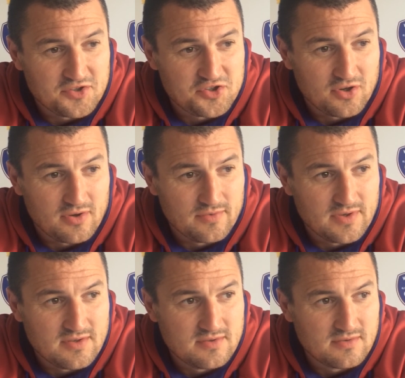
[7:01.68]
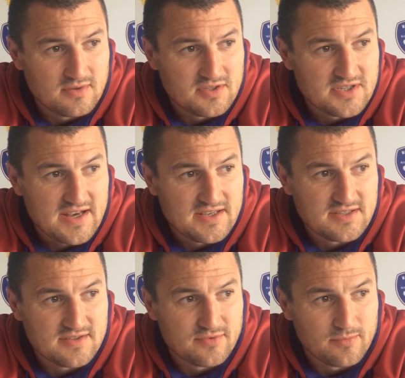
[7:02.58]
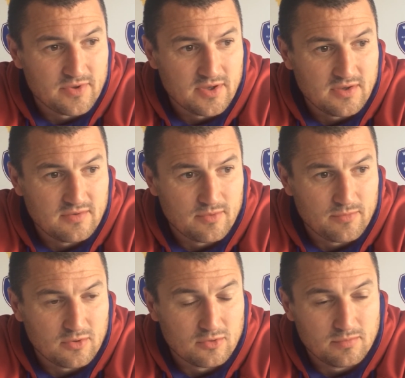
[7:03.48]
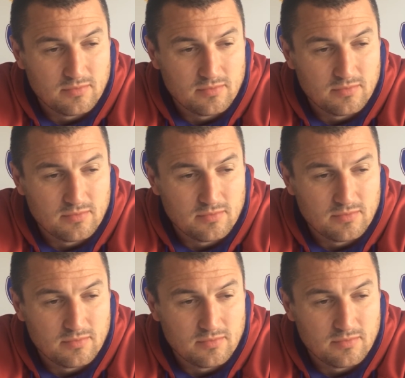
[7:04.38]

another show of intent, isn't it, from the